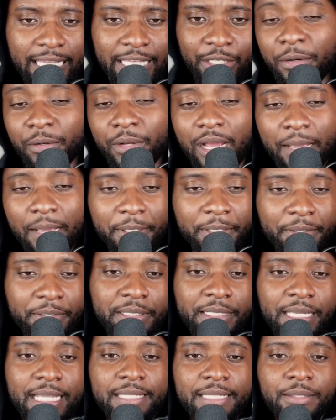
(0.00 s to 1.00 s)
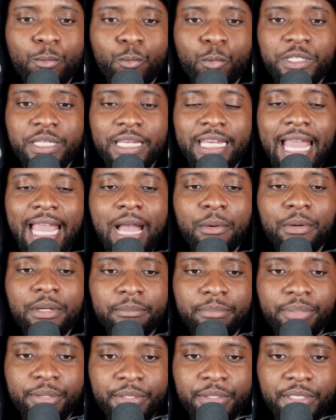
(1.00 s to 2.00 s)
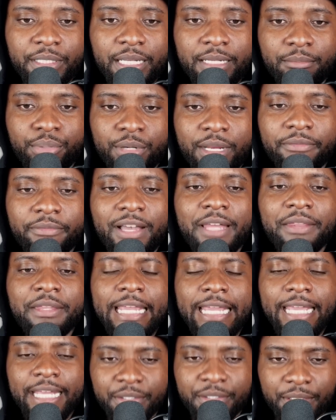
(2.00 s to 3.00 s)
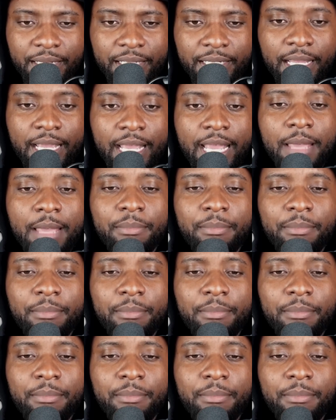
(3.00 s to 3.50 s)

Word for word: Final comment here says, was a coward in person and brave on the internet.